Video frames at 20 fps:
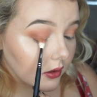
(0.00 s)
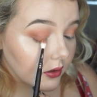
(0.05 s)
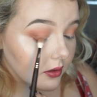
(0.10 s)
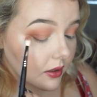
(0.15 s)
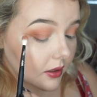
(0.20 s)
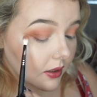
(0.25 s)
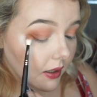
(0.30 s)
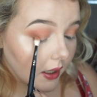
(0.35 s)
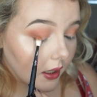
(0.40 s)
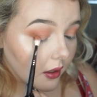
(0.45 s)

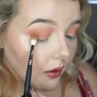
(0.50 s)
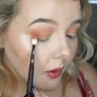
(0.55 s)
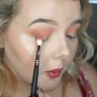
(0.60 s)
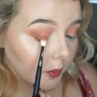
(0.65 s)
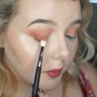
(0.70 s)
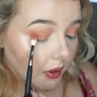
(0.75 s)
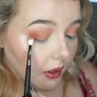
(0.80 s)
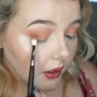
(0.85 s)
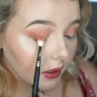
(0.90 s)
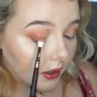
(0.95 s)
So now
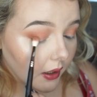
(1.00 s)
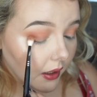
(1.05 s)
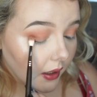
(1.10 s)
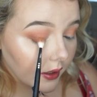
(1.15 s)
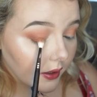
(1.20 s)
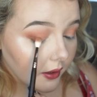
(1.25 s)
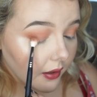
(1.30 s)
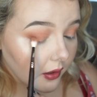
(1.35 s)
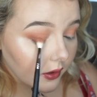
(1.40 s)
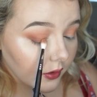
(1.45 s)
I'm going to
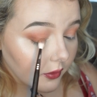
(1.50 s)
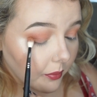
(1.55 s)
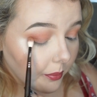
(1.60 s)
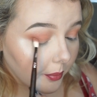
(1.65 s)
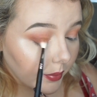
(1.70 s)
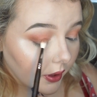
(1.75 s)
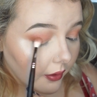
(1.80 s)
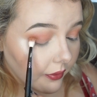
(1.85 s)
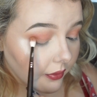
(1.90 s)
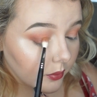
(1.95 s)
kind
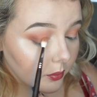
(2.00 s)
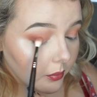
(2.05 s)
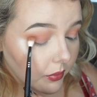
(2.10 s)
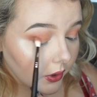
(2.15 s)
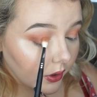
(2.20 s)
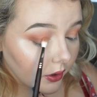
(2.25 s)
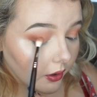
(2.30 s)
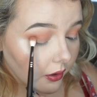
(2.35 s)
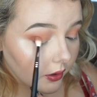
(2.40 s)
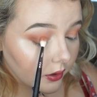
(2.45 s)
of buff and
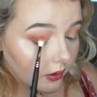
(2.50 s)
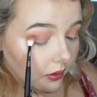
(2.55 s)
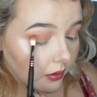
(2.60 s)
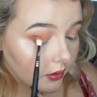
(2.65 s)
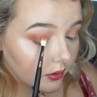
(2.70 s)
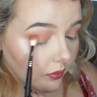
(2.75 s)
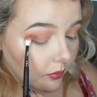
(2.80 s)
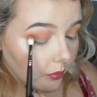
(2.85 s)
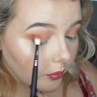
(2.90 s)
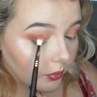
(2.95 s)
blur,
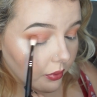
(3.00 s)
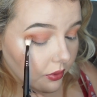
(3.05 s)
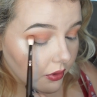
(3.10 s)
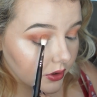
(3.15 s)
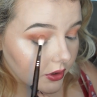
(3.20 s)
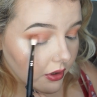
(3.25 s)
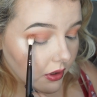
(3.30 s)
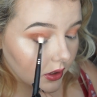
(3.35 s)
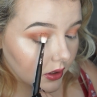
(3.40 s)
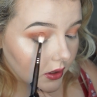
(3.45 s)

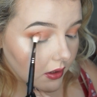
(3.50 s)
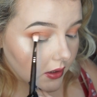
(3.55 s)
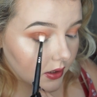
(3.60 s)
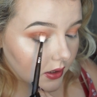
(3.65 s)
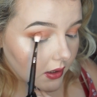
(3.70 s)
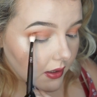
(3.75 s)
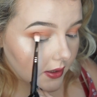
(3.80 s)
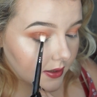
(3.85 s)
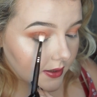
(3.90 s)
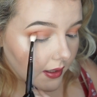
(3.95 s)
push it
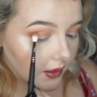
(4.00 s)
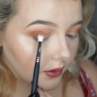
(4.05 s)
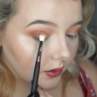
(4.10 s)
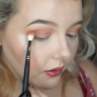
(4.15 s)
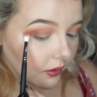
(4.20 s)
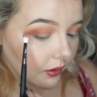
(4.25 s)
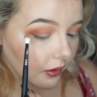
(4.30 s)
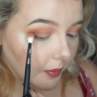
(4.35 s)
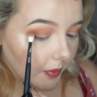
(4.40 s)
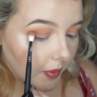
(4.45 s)
into the center
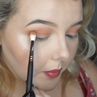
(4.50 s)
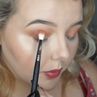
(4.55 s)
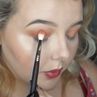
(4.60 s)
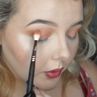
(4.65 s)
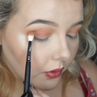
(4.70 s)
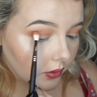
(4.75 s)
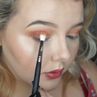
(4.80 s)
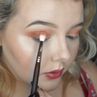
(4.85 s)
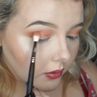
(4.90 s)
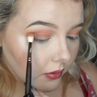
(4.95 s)
a little bit
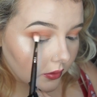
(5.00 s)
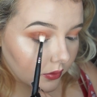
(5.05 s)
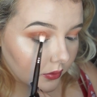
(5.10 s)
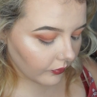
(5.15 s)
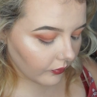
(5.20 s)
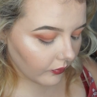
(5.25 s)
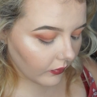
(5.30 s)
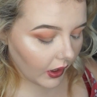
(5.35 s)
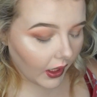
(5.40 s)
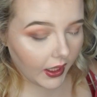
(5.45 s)
more.
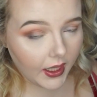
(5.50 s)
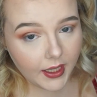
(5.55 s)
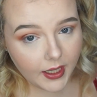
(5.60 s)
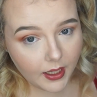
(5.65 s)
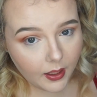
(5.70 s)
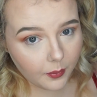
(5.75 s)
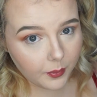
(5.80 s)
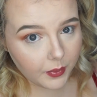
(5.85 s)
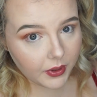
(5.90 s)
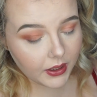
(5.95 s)
And
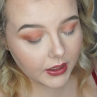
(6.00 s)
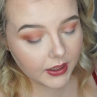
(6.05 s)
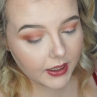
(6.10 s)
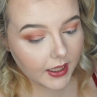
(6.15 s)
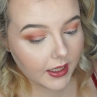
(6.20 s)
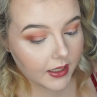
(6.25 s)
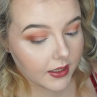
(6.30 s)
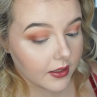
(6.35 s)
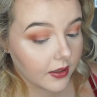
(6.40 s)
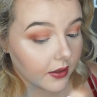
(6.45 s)
now I'm going to
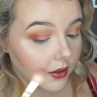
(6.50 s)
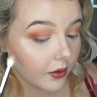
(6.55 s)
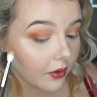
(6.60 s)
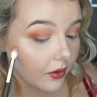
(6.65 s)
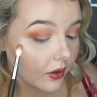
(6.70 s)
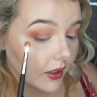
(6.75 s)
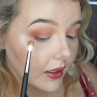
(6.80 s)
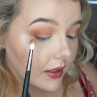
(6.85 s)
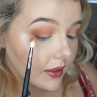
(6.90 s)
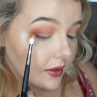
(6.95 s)
get into the
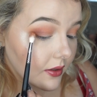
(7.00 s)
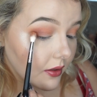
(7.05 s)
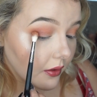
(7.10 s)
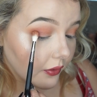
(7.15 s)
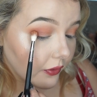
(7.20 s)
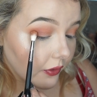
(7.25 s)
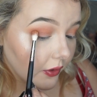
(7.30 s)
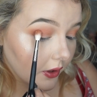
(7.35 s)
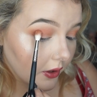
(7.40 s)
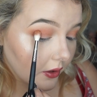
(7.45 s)
crease.
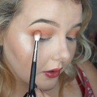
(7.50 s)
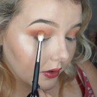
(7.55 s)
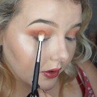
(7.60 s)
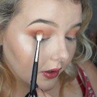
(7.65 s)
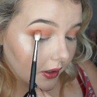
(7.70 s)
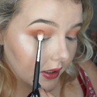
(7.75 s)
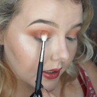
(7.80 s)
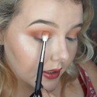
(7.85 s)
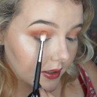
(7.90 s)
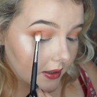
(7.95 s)
So for the
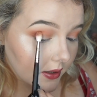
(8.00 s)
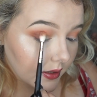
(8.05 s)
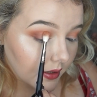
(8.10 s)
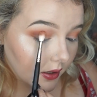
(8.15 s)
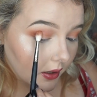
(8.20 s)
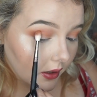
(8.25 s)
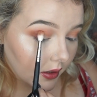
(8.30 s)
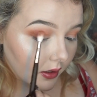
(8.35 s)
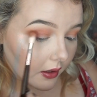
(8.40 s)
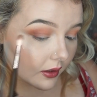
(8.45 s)

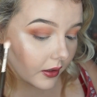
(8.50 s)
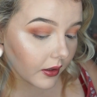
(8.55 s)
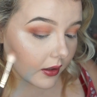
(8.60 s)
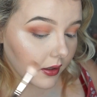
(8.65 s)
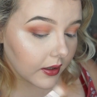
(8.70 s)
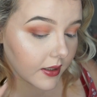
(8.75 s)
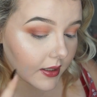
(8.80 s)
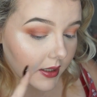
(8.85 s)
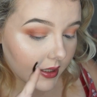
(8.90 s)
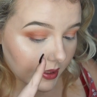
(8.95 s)
crease,
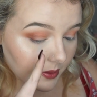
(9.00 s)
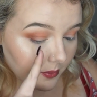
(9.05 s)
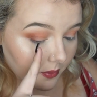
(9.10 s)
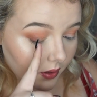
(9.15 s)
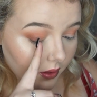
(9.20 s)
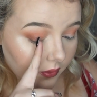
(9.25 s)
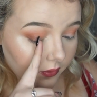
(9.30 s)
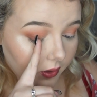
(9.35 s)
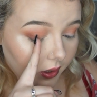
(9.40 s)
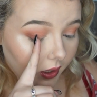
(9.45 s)
see
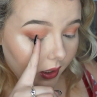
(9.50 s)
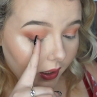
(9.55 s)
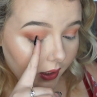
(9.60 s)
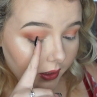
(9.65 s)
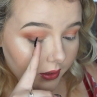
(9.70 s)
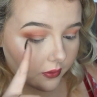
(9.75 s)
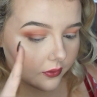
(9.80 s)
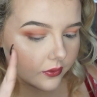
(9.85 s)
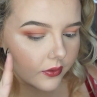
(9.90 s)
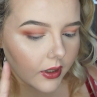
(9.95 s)
where I've
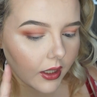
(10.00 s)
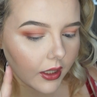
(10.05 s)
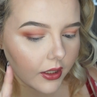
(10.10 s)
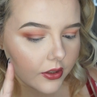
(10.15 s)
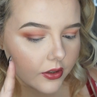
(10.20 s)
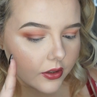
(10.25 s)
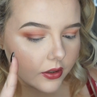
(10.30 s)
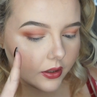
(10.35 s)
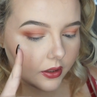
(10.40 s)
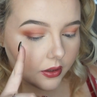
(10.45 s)
kind of
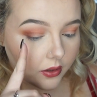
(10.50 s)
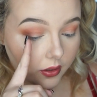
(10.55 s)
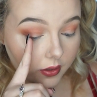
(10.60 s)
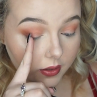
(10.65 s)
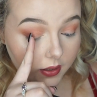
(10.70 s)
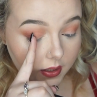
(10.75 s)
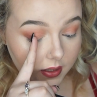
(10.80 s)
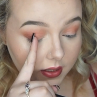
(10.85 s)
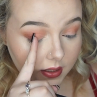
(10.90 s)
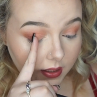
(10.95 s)
naturally
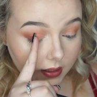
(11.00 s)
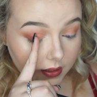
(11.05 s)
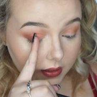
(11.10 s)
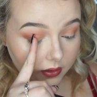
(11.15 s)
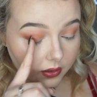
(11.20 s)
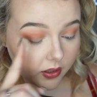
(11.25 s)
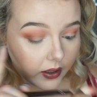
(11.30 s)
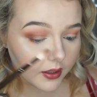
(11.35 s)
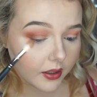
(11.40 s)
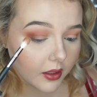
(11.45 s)
got this like
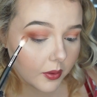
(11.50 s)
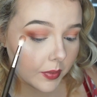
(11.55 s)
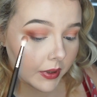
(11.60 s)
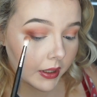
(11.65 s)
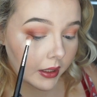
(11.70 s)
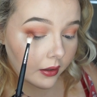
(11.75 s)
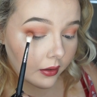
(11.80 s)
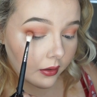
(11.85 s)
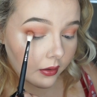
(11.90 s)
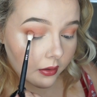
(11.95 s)
line up
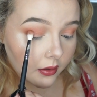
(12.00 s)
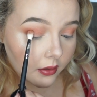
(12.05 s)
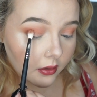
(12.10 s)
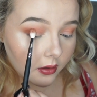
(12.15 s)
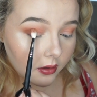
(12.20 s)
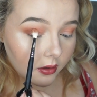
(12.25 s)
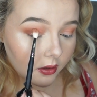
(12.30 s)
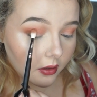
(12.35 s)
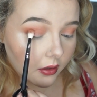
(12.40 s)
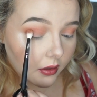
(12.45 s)
here?
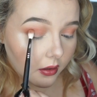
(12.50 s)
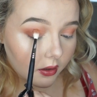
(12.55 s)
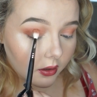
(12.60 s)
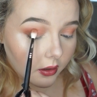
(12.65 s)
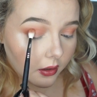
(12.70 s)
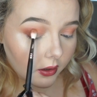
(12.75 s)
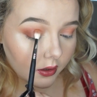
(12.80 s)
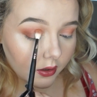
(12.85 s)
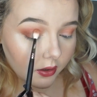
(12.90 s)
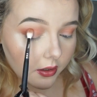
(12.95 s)
I'm
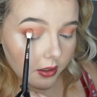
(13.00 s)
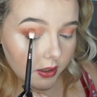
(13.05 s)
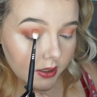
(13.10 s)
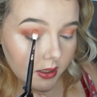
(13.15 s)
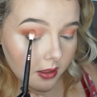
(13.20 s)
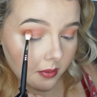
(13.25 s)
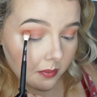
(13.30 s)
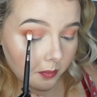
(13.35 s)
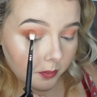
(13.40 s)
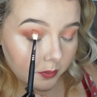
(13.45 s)
going to go just